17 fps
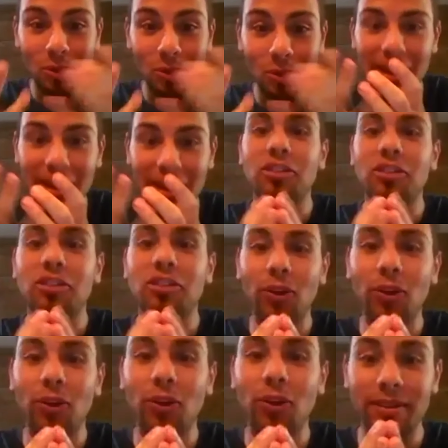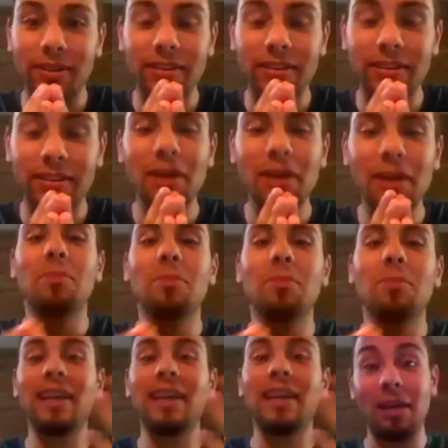the natural laws, but
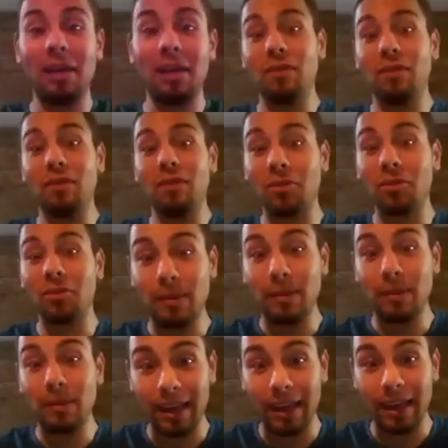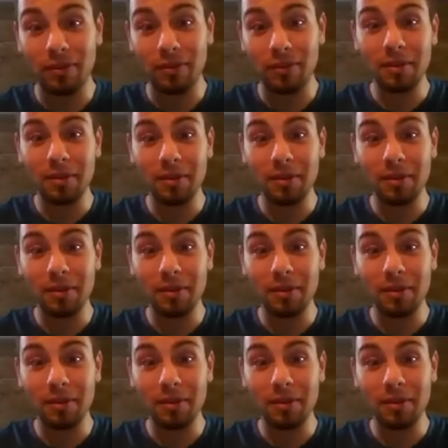they keep them from themselves.